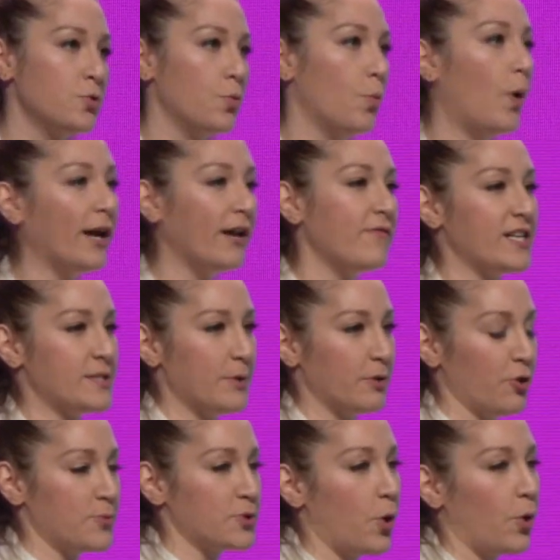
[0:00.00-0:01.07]
One investment
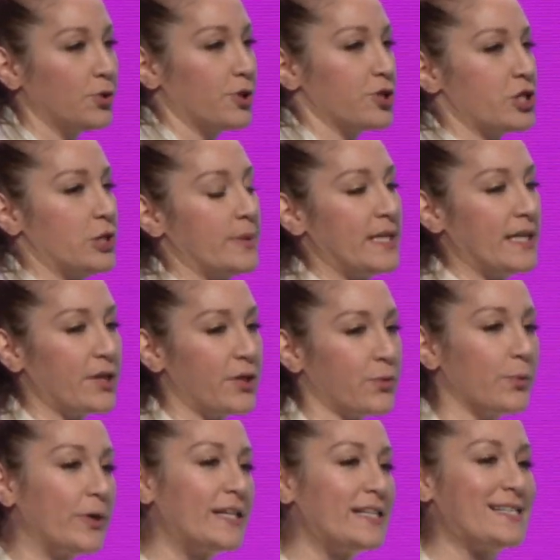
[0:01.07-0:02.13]
group told her she would need
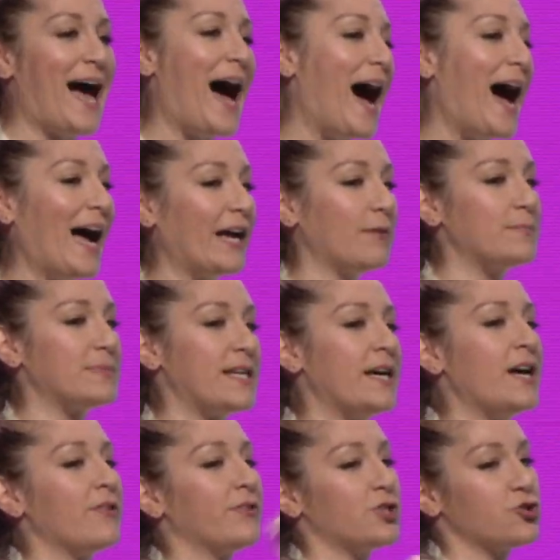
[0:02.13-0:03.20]
3 times
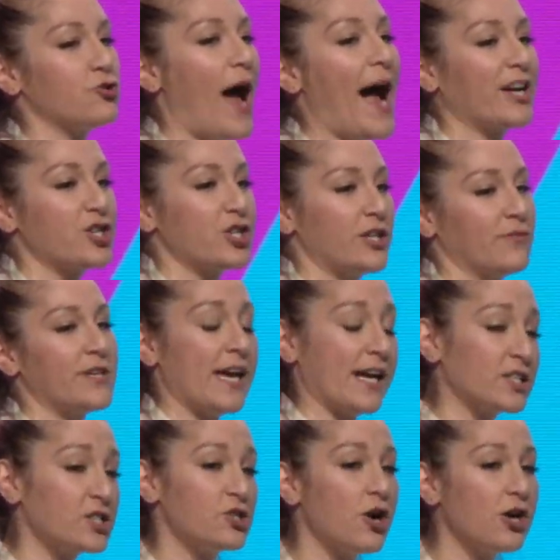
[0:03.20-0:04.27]
the traction of
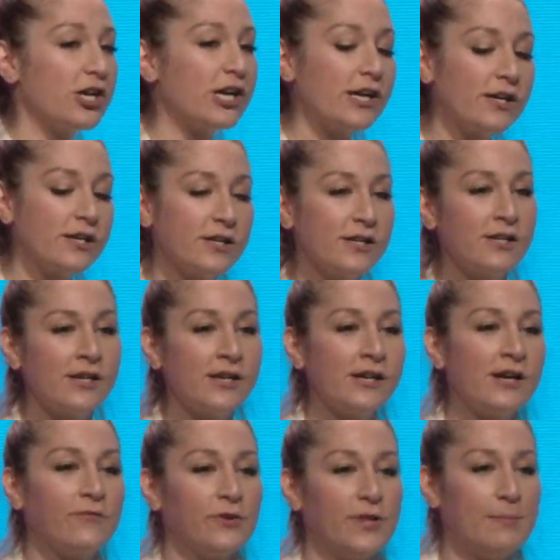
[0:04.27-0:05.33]
Kickstarter
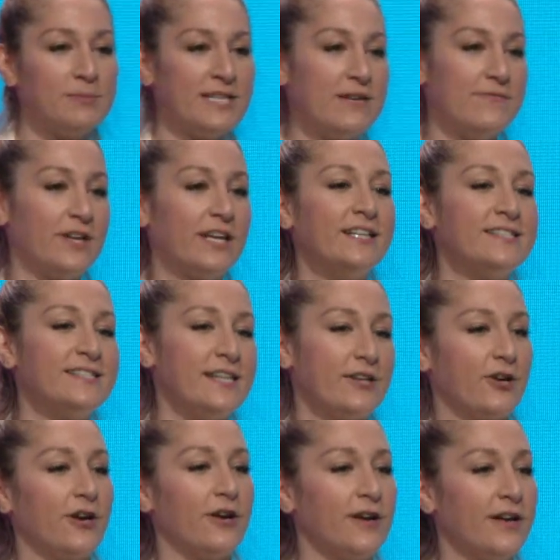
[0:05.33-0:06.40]
for them to even
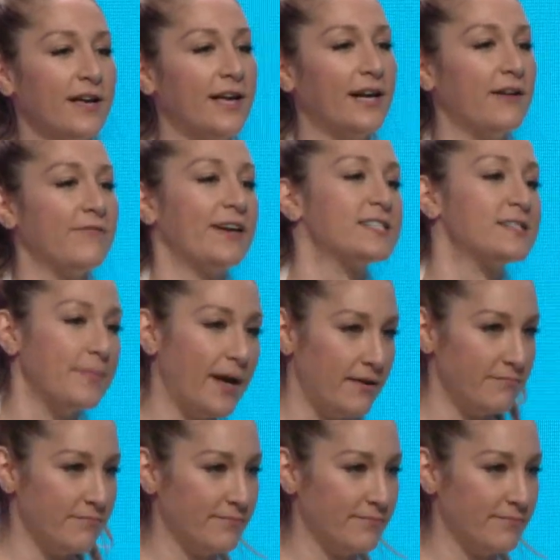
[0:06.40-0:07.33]
consider an investment.